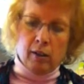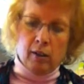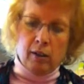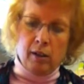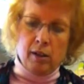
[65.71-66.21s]

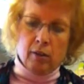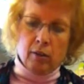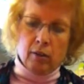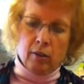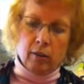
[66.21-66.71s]
on
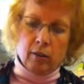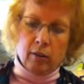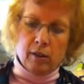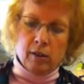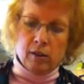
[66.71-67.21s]
here,
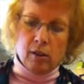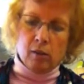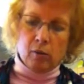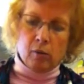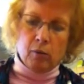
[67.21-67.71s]
like
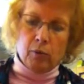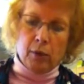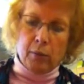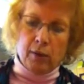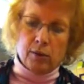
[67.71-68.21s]
so, with
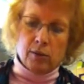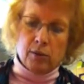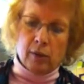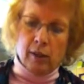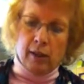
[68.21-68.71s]
the
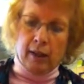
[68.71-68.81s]
pencil,